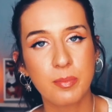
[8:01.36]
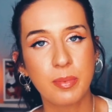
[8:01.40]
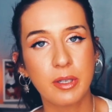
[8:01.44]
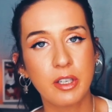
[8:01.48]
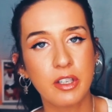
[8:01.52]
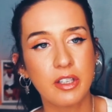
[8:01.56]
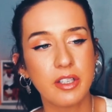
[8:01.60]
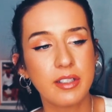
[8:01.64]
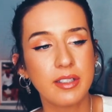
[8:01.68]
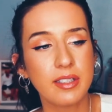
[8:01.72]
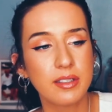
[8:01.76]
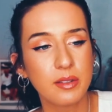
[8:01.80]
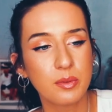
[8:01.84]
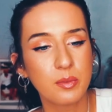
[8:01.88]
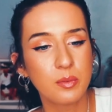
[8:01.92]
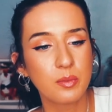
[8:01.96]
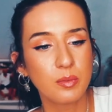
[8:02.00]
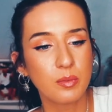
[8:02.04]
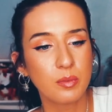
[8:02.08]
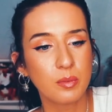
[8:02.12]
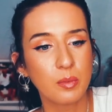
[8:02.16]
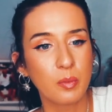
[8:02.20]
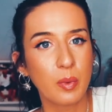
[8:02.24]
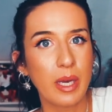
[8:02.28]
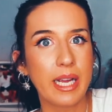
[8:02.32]
because
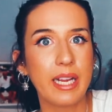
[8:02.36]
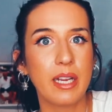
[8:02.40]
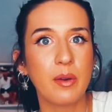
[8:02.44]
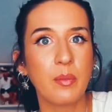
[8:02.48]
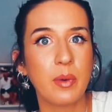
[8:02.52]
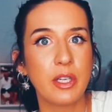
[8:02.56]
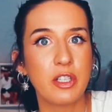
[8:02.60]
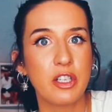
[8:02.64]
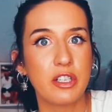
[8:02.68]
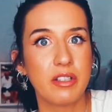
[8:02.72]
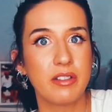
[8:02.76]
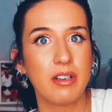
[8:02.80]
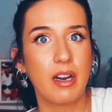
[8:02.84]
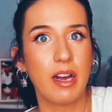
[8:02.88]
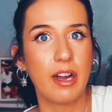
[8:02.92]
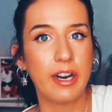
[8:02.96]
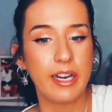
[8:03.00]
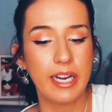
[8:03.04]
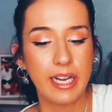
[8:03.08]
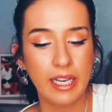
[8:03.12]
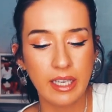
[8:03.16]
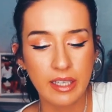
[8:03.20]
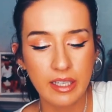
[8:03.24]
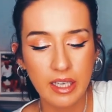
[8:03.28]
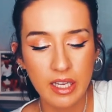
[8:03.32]
we're just
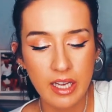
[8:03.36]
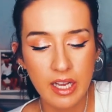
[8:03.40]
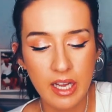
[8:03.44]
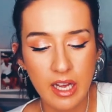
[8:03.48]
learning.